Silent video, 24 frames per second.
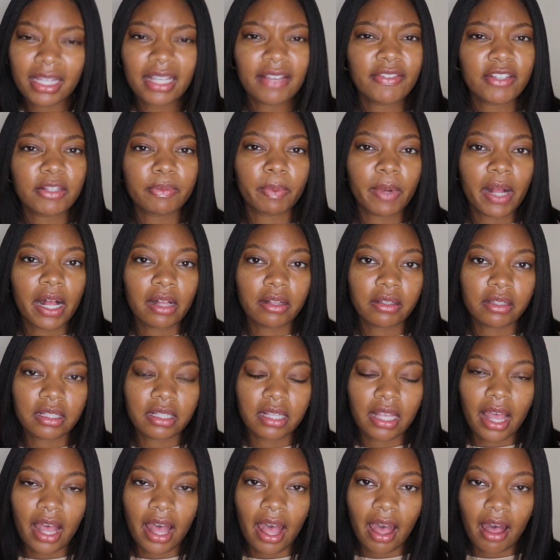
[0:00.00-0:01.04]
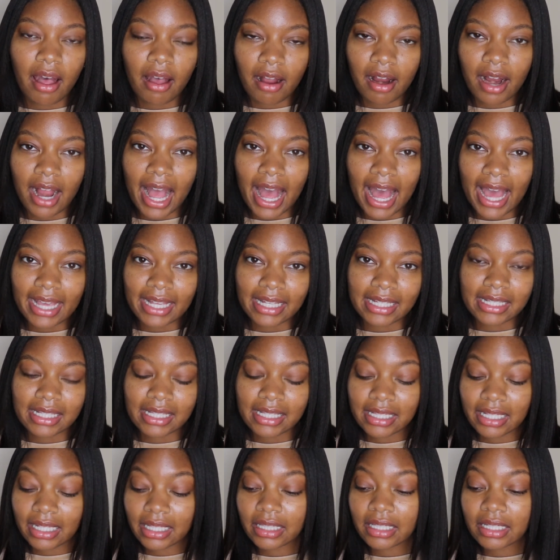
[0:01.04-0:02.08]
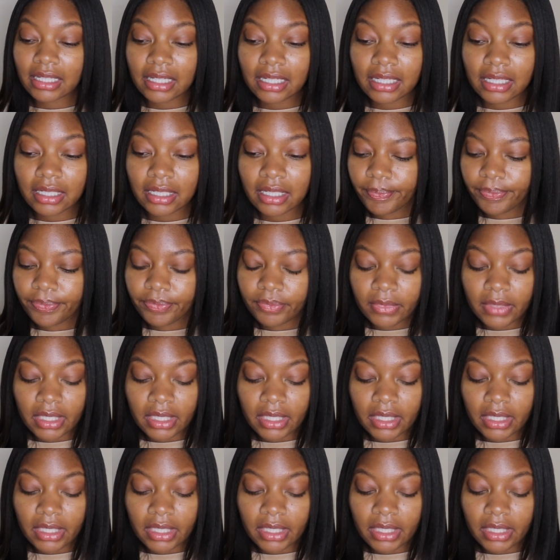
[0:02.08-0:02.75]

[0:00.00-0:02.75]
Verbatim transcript: Leaf sprouts are high in silica.